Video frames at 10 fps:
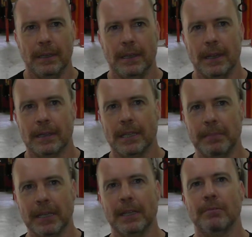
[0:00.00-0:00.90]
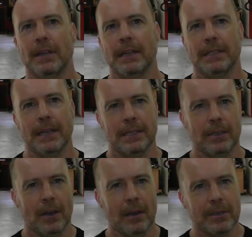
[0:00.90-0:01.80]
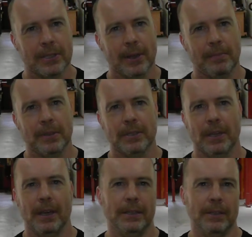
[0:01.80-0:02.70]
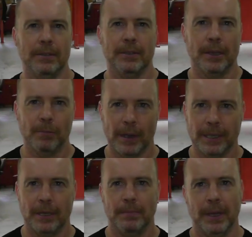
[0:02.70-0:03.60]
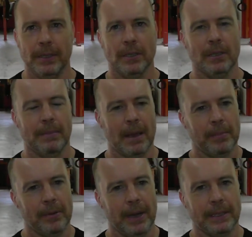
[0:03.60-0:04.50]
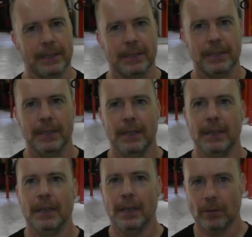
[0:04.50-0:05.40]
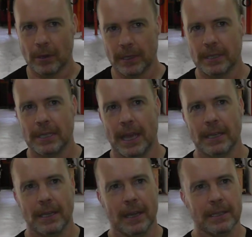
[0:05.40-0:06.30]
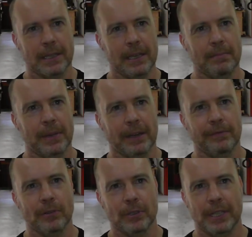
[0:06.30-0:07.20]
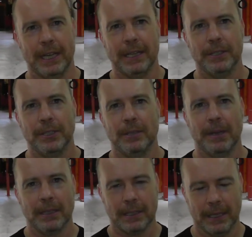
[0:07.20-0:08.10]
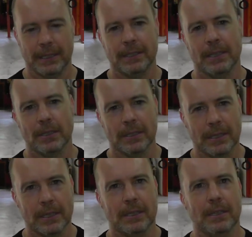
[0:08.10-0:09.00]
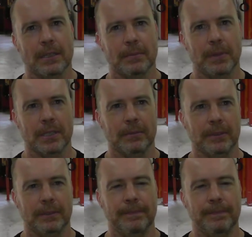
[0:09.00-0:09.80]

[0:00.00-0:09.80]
Now, typically when I test armor samples, I use a weighted pendulum apparatus in order to standardize the impact force and energy to make the tests as consistent as possible.